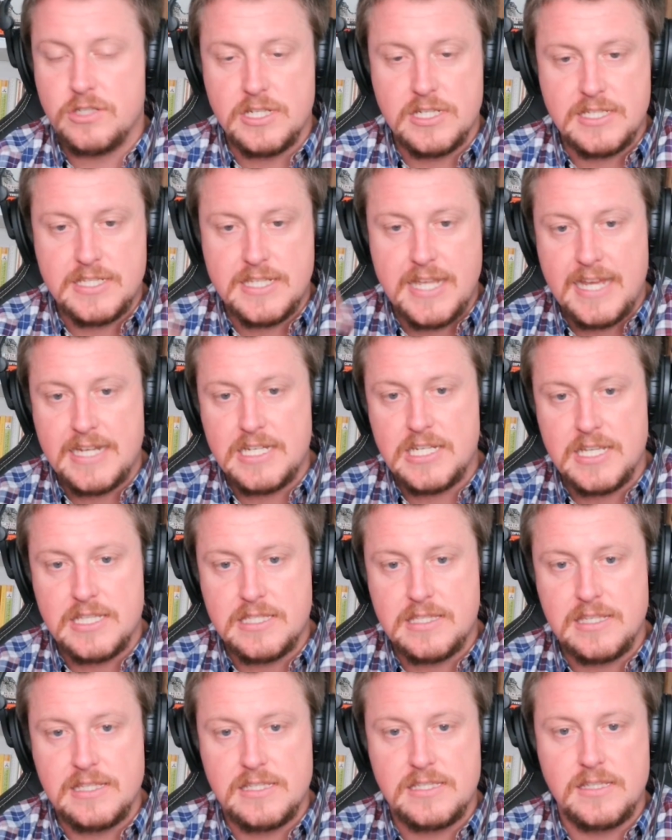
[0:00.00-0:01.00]
So just
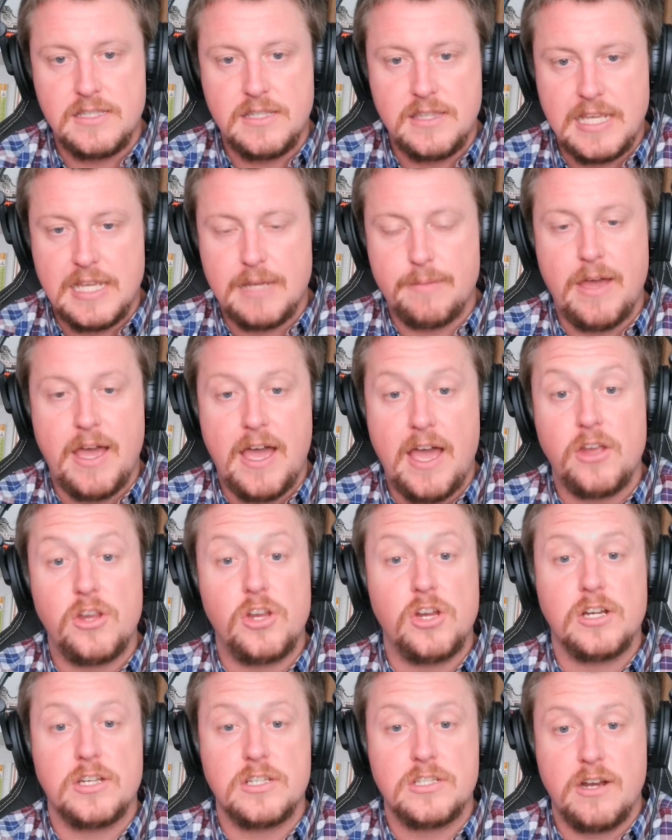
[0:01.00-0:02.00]
digest this. Think
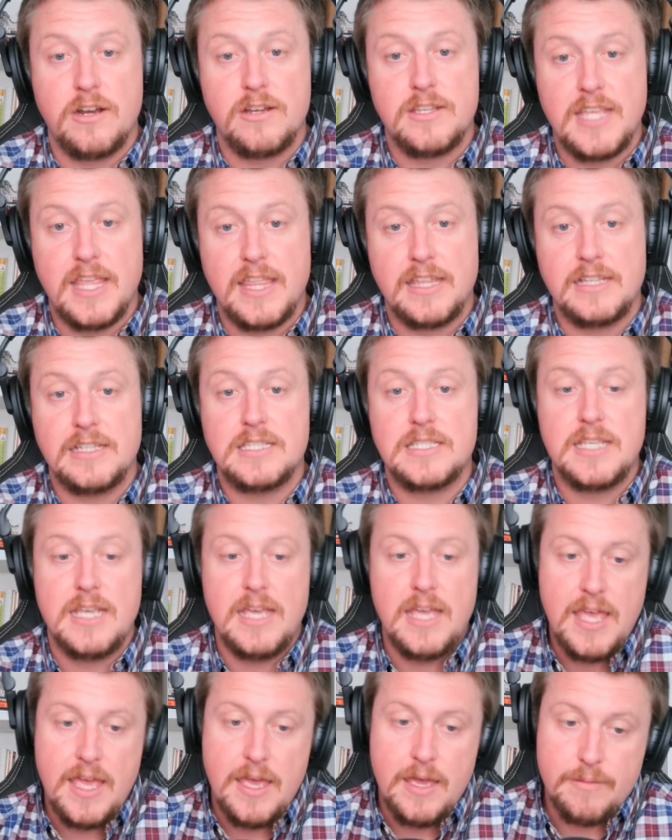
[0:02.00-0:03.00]
about how you're going to start selling
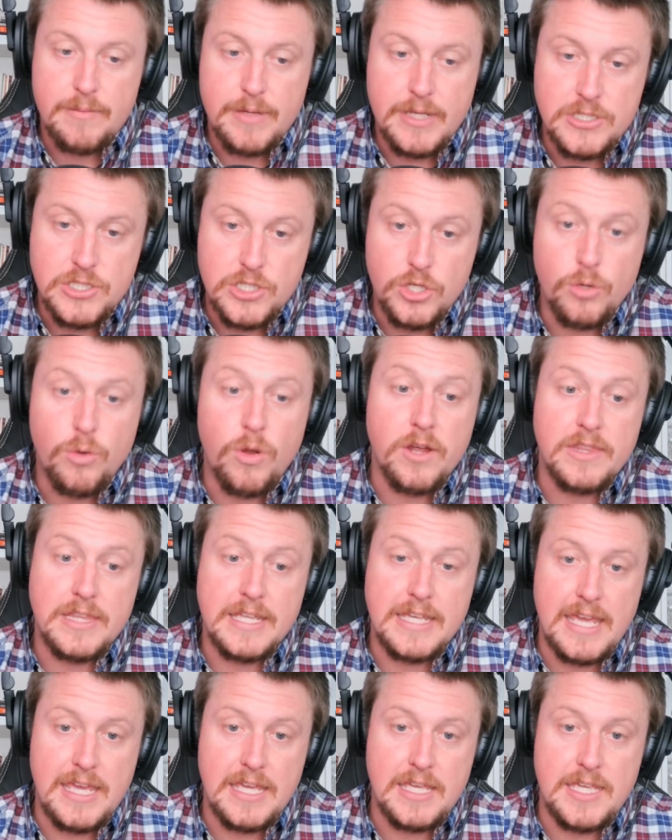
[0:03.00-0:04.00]
this, because
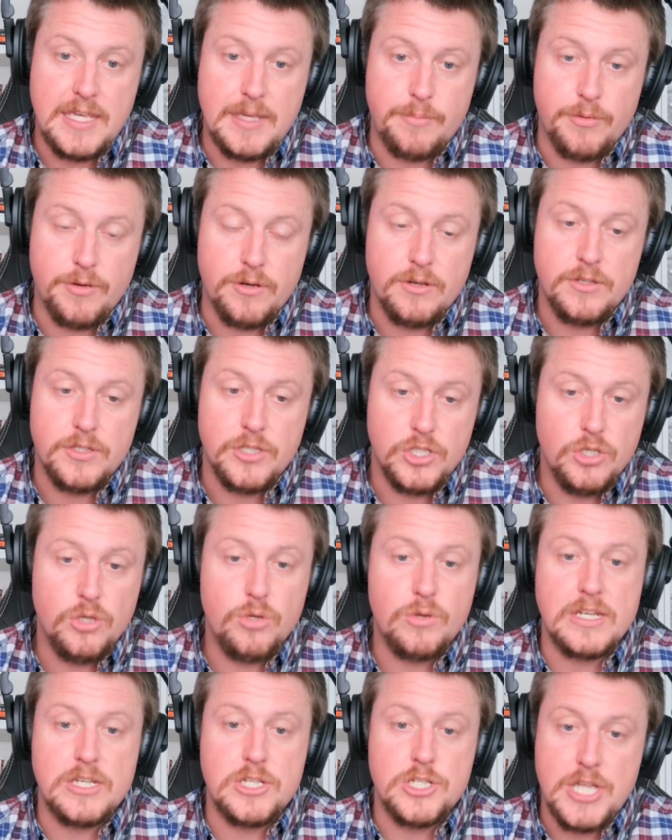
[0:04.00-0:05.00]
you are the gatekeeper.
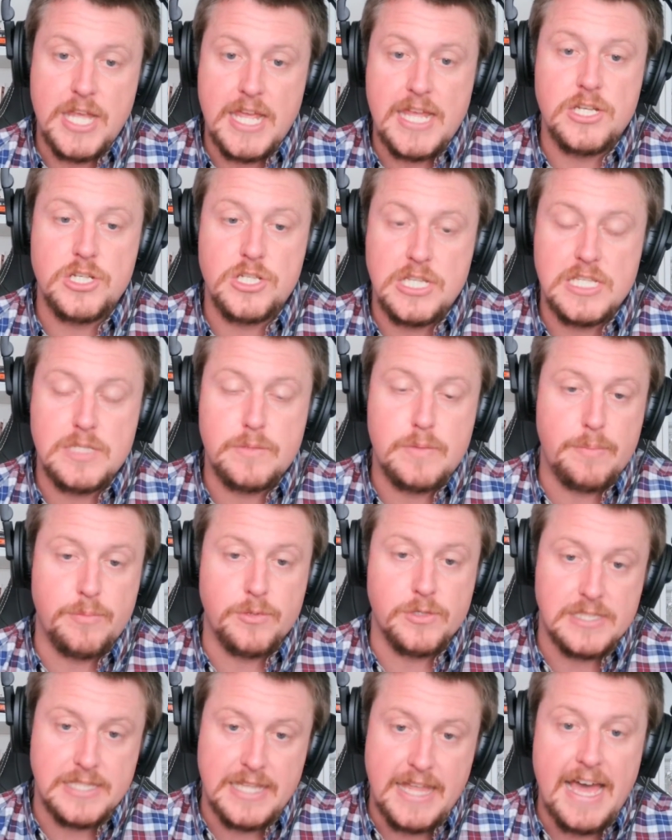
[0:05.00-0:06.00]
You can change
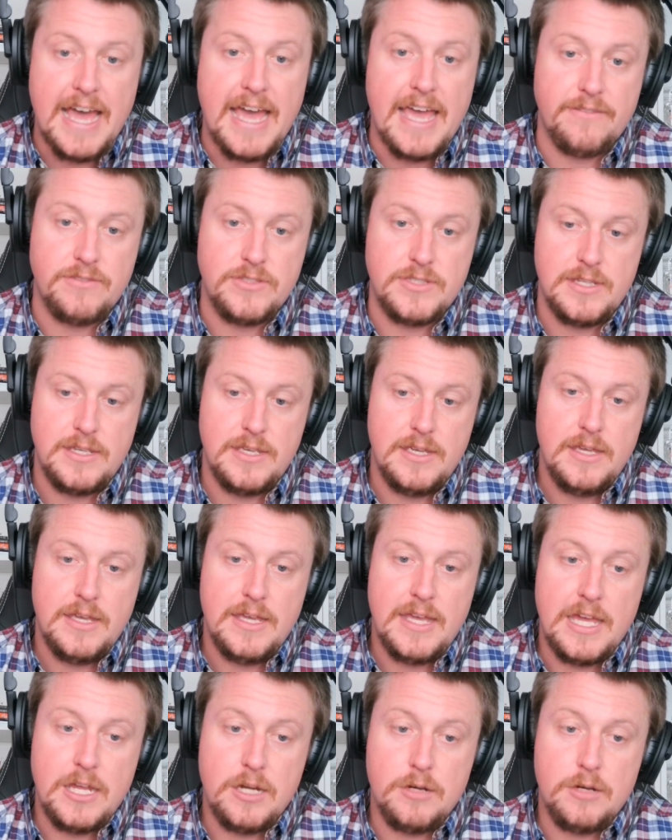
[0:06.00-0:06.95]
these people's lives.